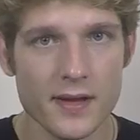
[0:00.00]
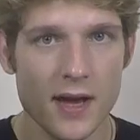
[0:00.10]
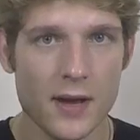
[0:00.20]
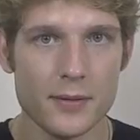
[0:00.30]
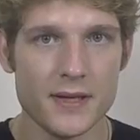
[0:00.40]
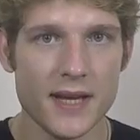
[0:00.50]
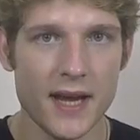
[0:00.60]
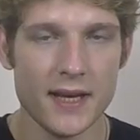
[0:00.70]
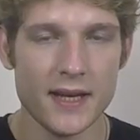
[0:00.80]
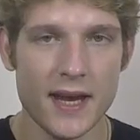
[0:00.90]
I would
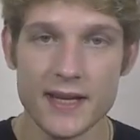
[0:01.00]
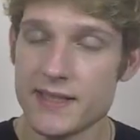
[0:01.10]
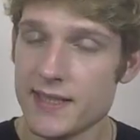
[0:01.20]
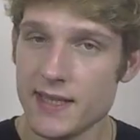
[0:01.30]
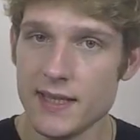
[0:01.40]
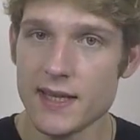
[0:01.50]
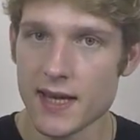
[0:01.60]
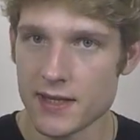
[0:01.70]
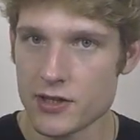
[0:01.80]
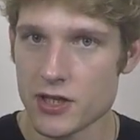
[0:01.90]
gain a T
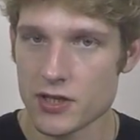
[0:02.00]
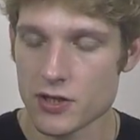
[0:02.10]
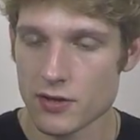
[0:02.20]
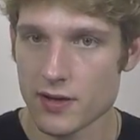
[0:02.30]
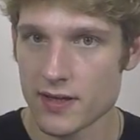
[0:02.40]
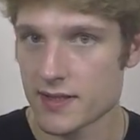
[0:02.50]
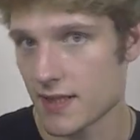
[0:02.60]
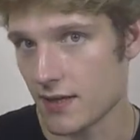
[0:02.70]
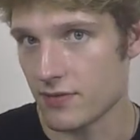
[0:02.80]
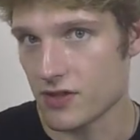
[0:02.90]
and a ginger
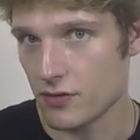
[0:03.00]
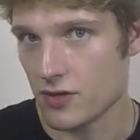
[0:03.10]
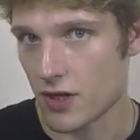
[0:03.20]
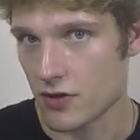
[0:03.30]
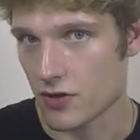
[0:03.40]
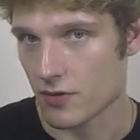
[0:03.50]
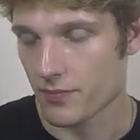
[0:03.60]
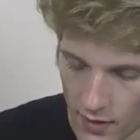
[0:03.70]
instead of 2 ginger.